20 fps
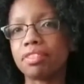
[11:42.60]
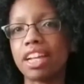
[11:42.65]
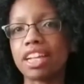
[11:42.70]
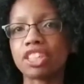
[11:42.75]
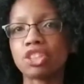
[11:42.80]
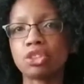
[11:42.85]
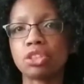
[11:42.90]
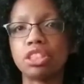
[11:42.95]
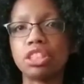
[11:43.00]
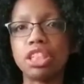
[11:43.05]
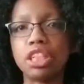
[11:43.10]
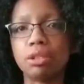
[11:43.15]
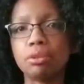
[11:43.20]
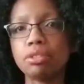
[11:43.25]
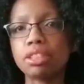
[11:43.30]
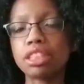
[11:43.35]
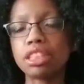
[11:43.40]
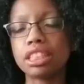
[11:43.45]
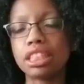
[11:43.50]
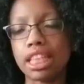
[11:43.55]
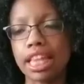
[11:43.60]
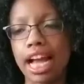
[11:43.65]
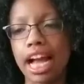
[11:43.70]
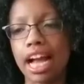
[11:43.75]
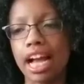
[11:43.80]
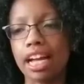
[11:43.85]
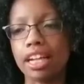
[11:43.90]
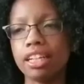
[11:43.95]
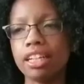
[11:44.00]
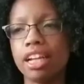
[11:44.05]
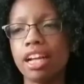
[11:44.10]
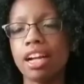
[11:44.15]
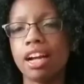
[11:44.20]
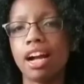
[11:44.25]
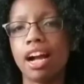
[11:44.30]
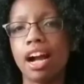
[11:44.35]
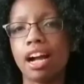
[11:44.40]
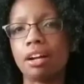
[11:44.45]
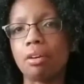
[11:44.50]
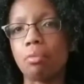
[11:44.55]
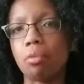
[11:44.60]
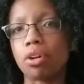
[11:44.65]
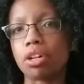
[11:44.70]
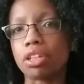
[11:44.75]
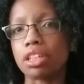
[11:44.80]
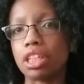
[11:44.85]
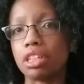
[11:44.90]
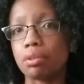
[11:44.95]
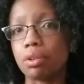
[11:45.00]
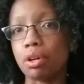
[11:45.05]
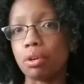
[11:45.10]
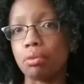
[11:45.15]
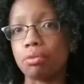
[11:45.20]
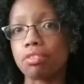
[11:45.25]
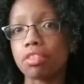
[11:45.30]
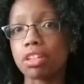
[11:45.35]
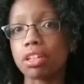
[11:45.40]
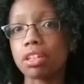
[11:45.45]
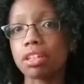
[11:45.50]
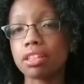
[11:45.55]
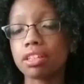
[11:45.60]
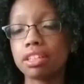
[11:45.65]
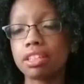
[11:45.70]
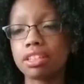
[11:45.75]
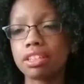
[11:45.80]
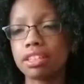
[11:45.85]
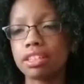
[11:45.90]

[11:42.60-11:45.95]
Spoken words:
extra notes that I want to go over.